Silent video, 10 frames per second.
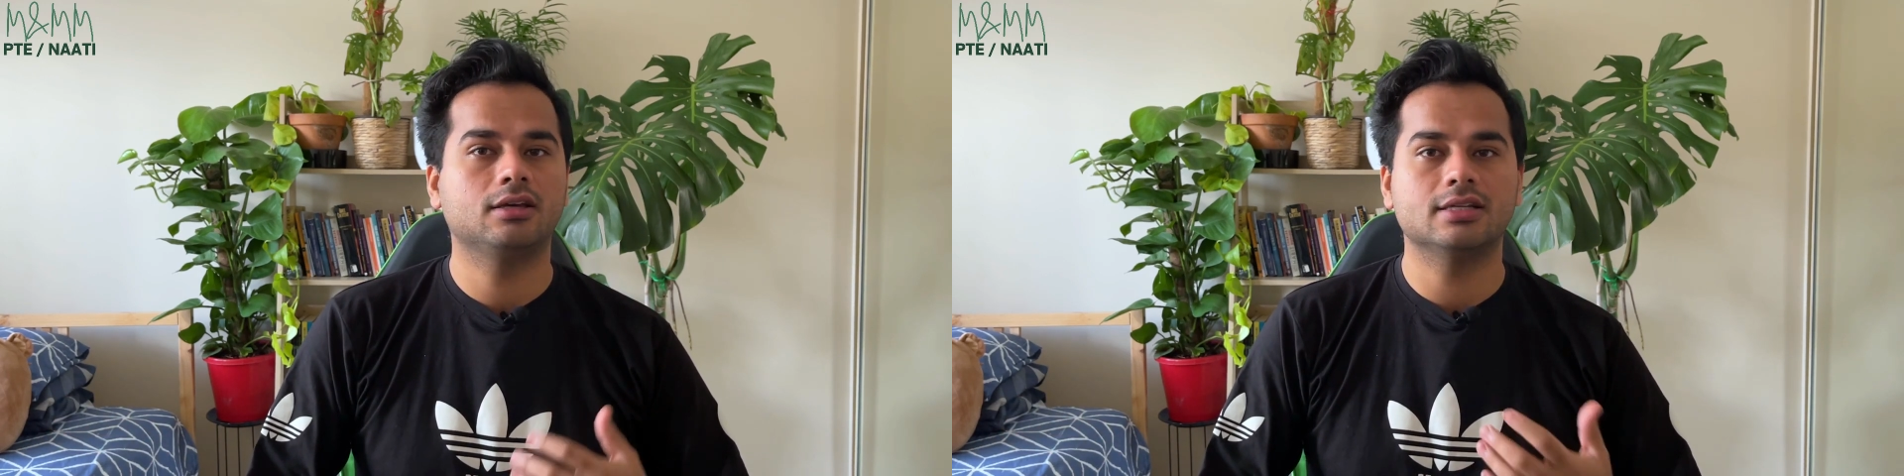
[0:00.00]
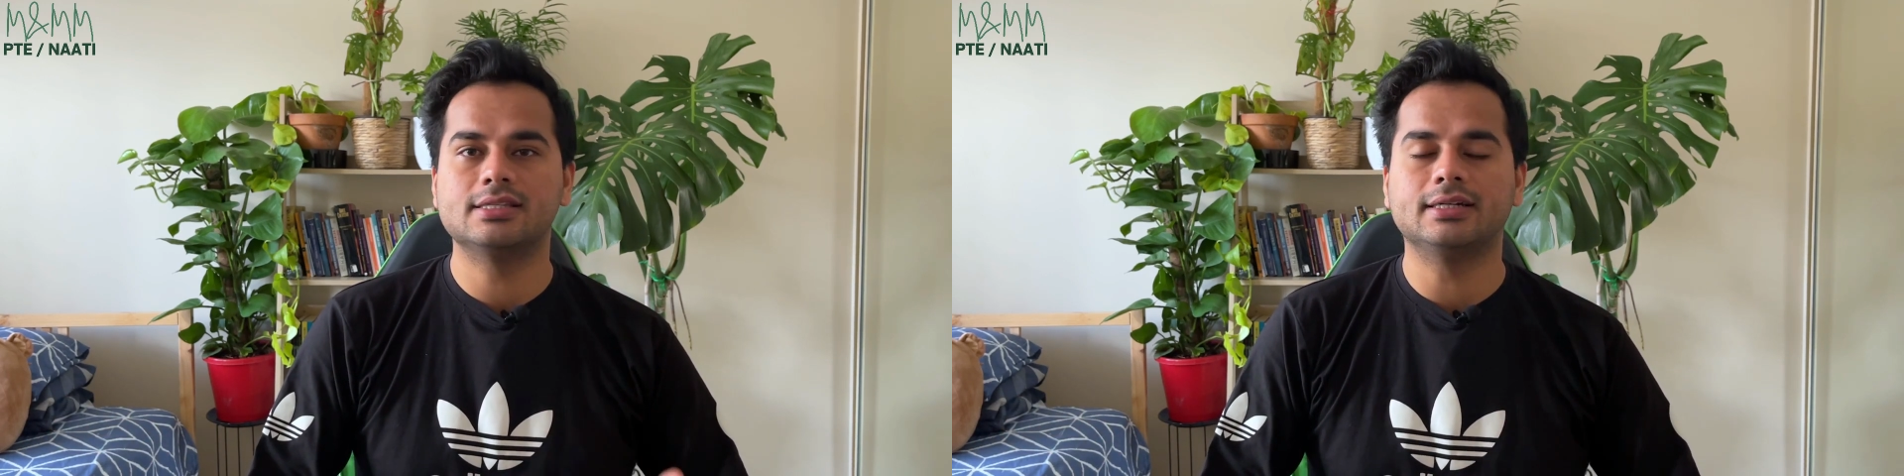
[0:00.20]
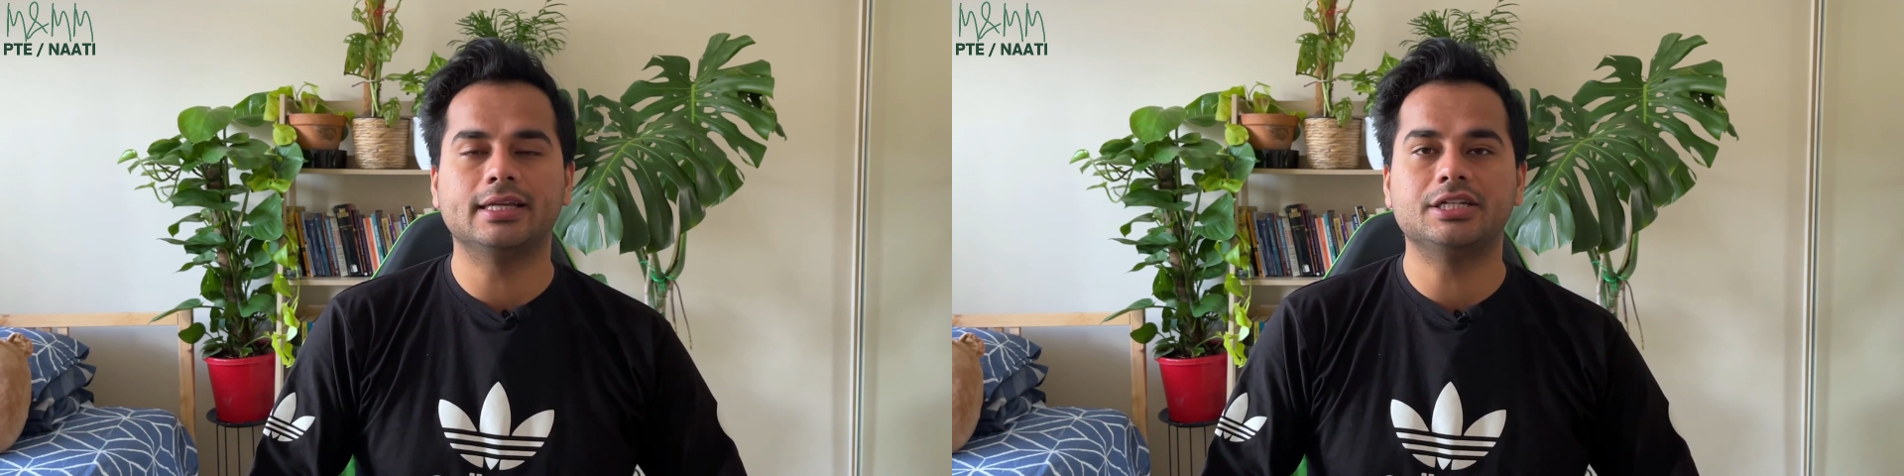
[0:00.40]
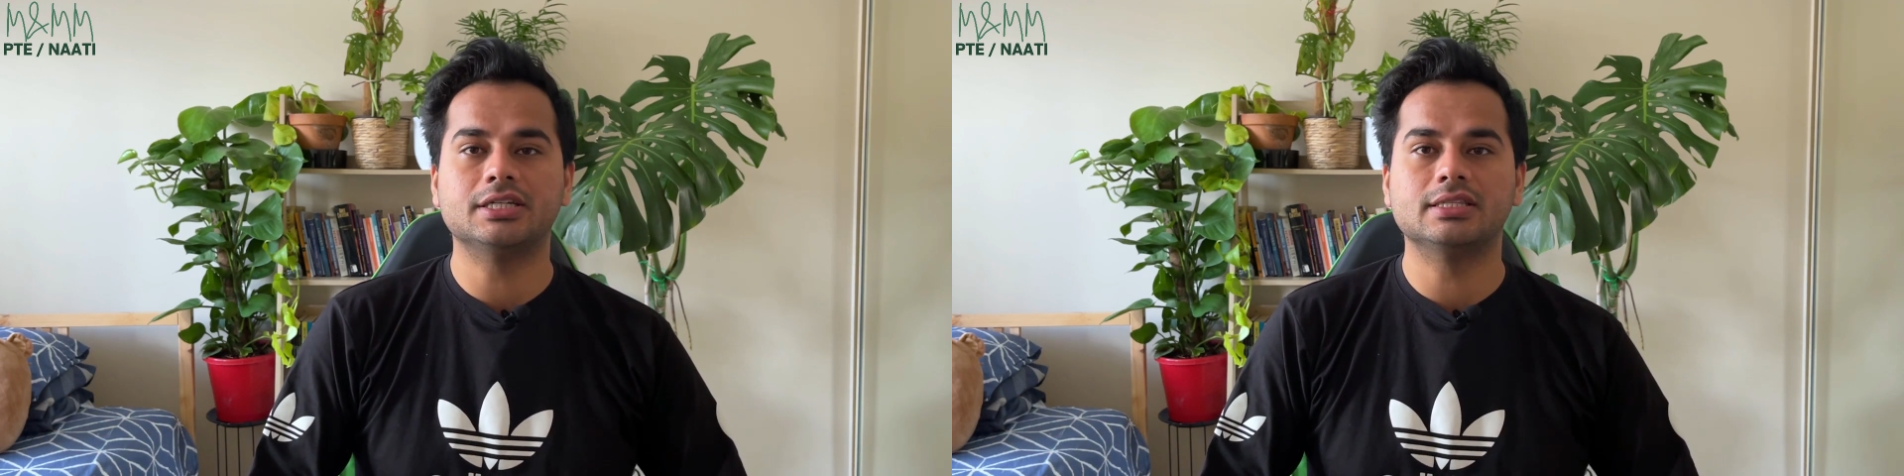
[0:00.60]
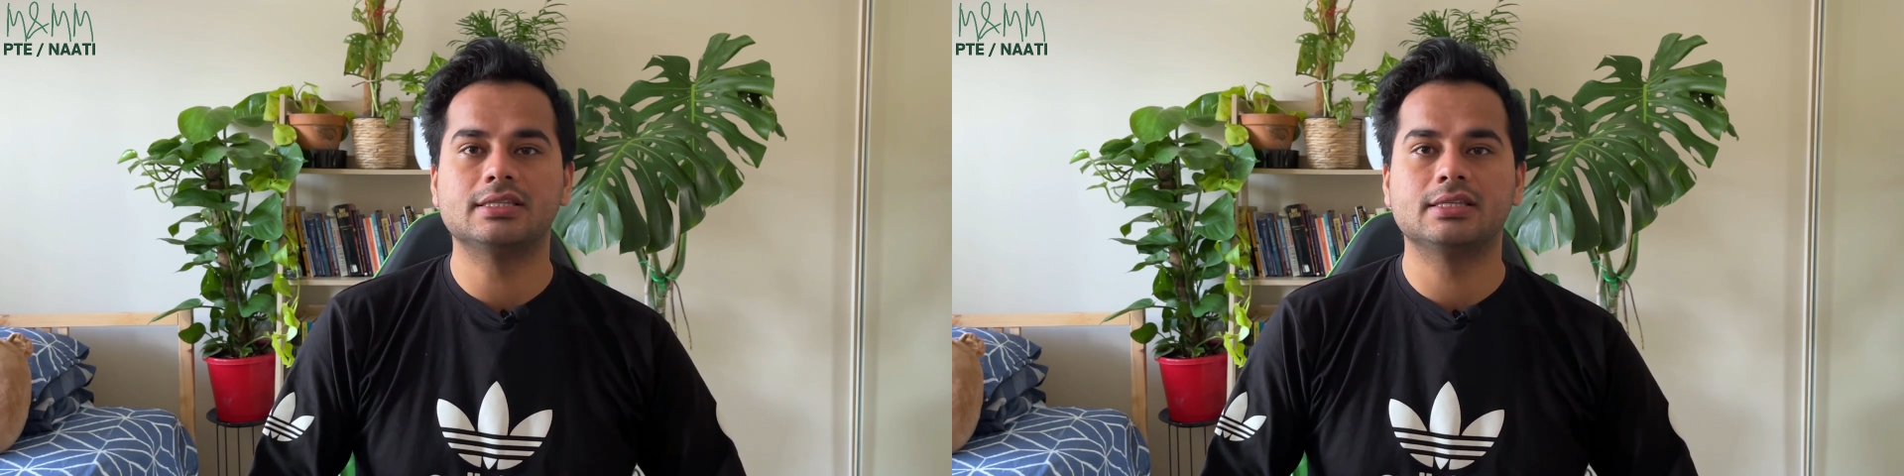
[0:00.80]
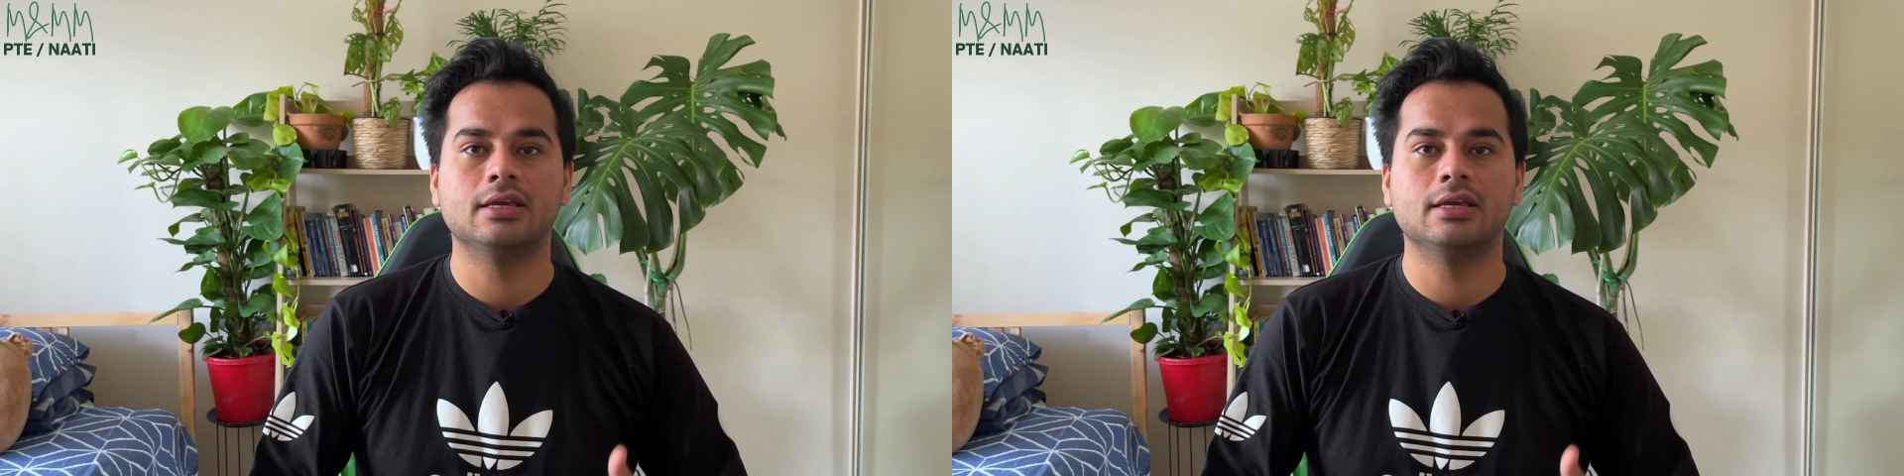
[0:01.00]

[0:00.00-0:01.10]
consultations